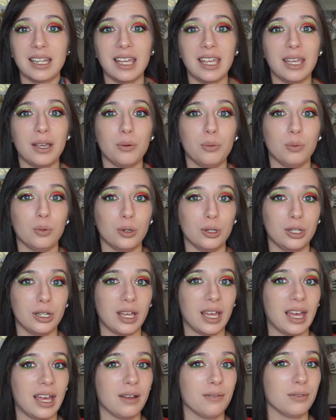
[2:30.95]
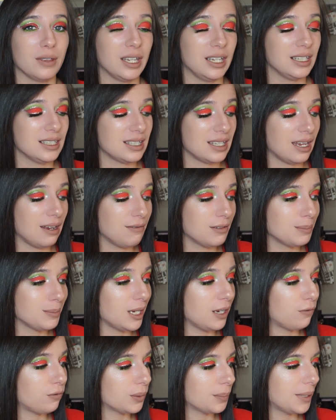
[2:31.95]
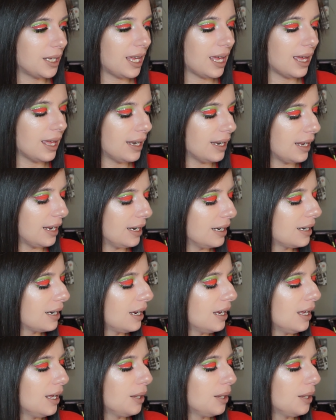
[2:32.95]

it would have like saved me from a headache.